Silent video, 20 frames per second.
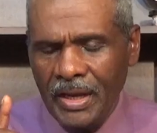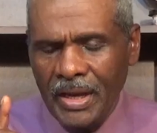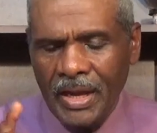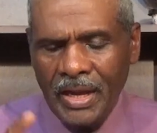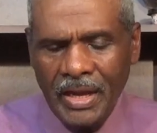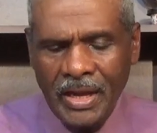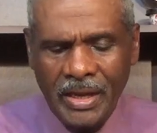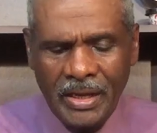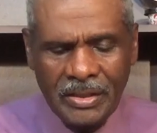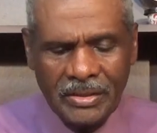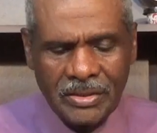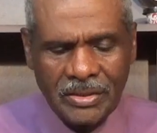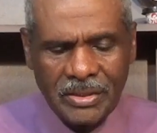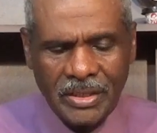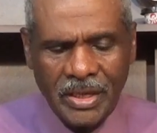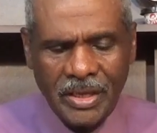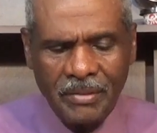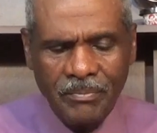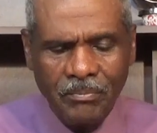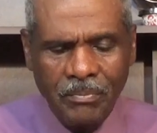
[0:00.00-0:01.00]

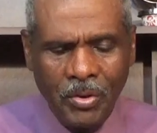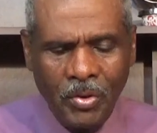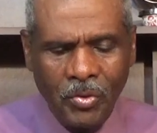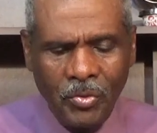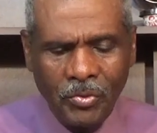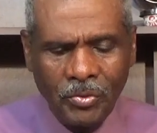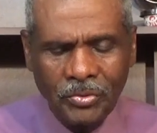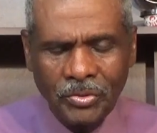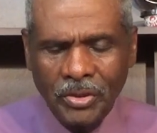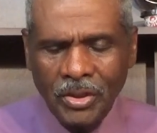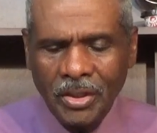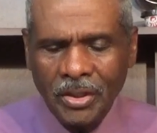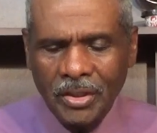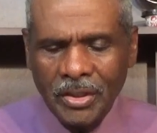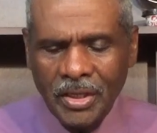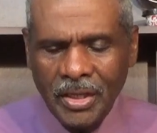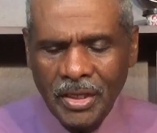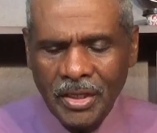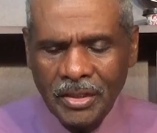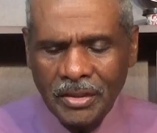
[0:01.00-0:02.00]
as a born
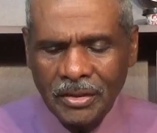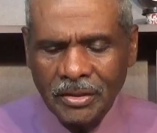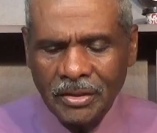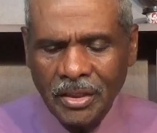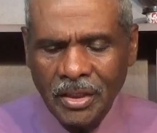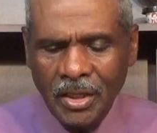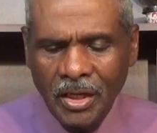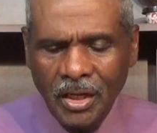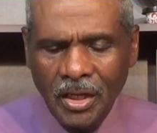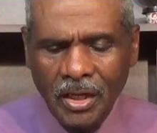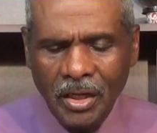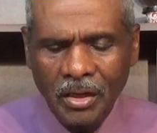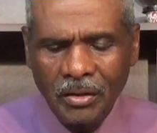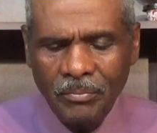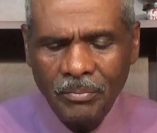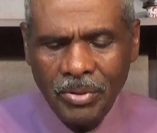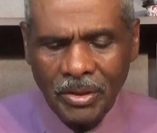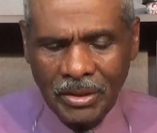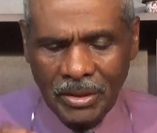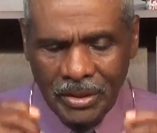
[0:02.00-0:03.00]
again uh,
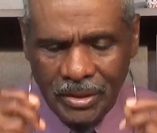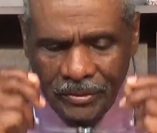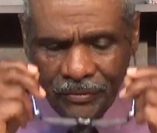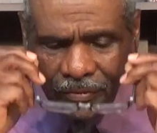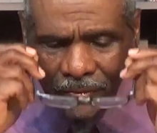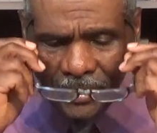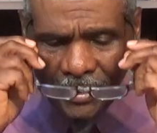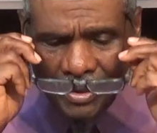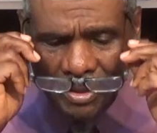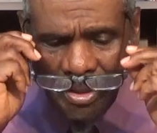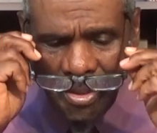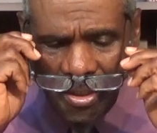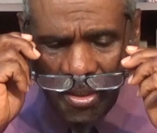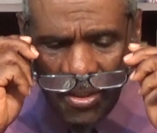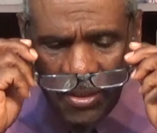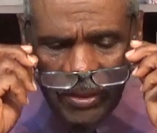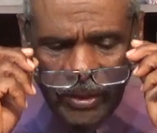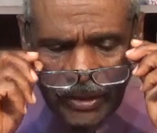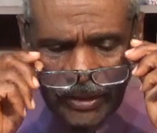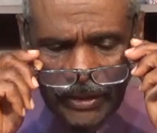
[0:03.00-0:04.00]
believer.
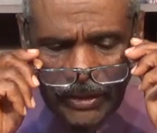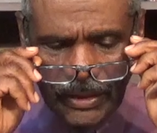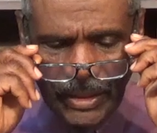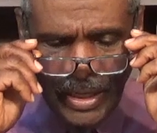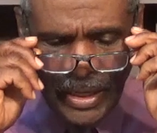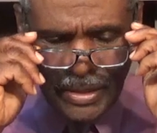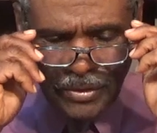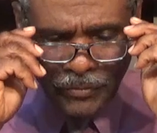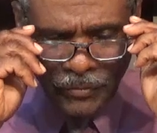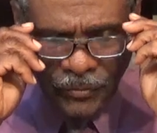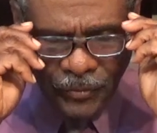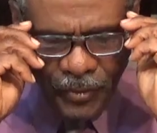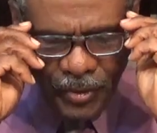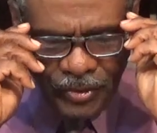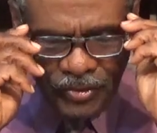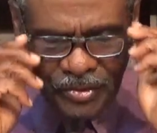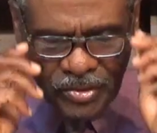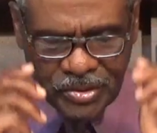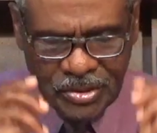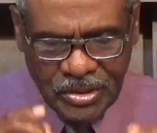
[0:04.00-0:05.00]
In the ninth
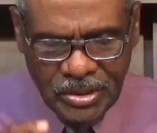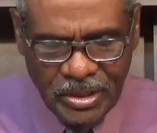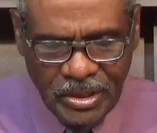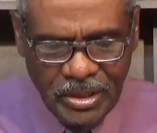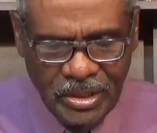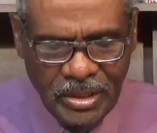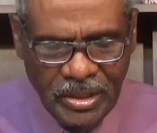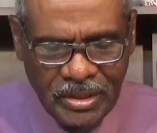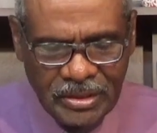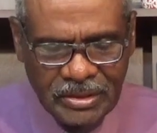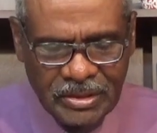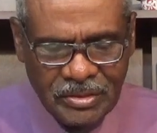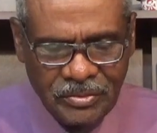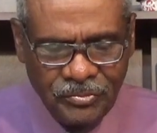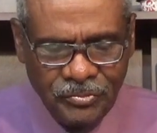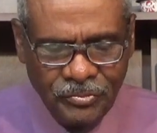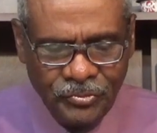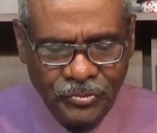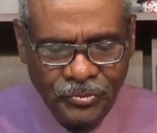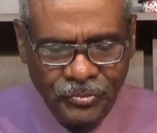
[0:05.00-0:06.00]
verse, it
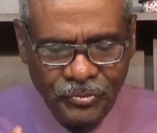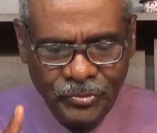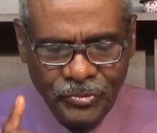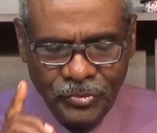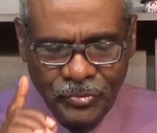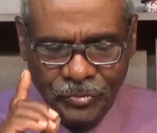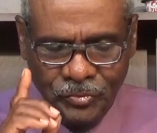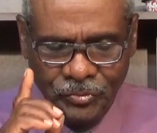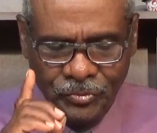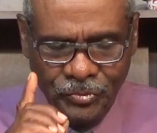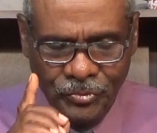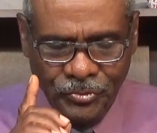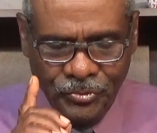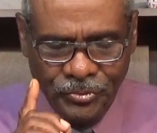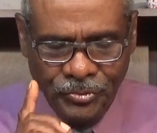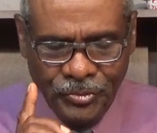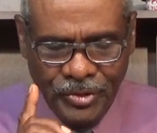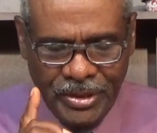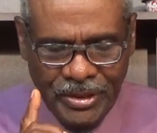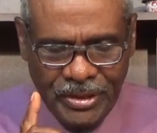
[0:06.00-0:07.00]

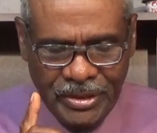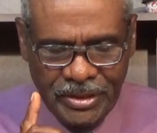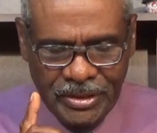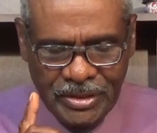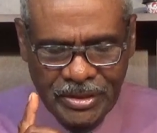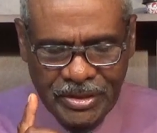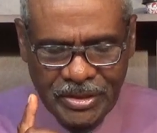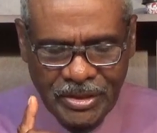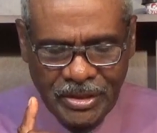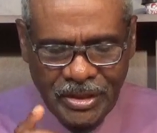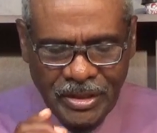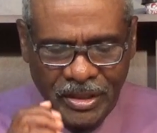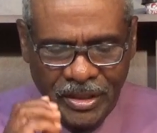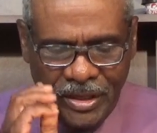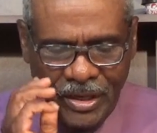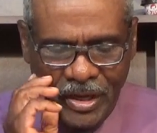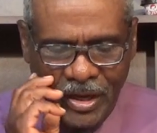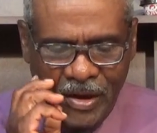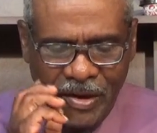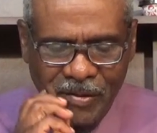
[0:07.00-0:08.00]
reads,
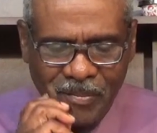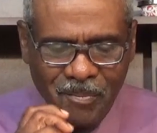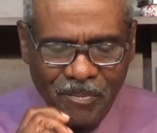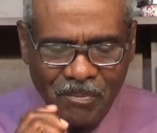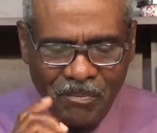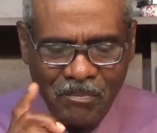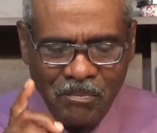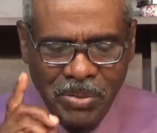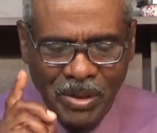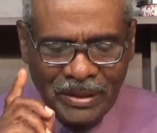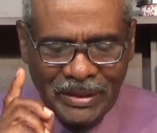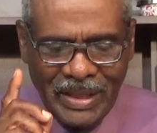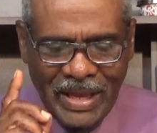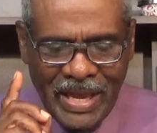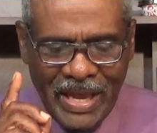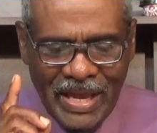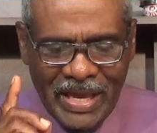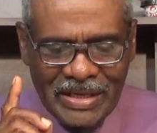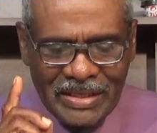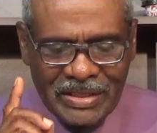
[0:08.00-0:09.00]
But
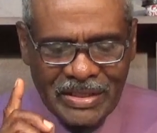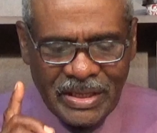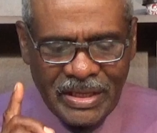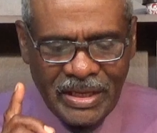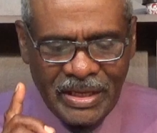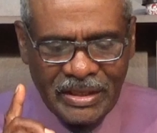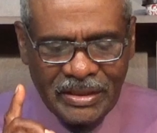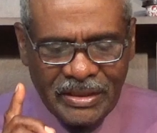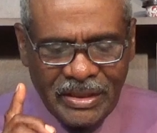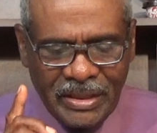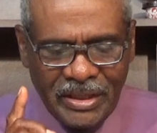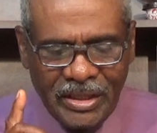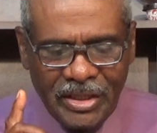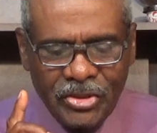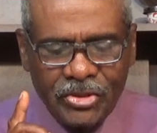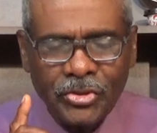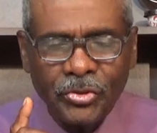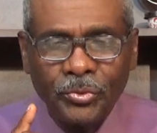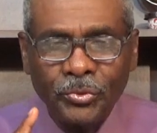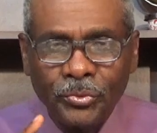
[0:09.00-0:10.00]
as it
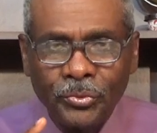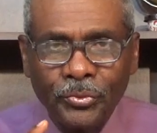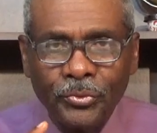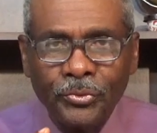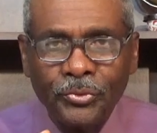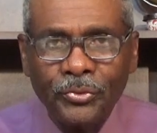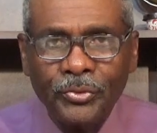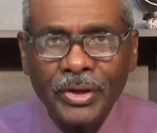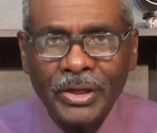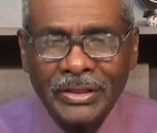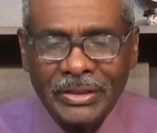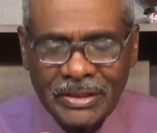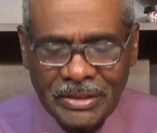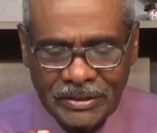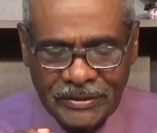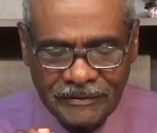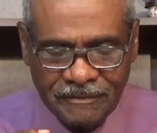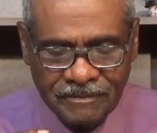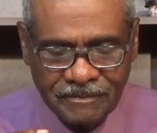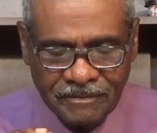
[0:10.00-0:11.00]
is
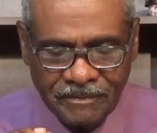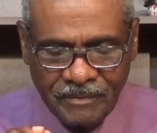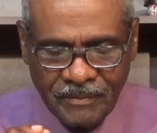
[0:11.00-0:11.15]
written,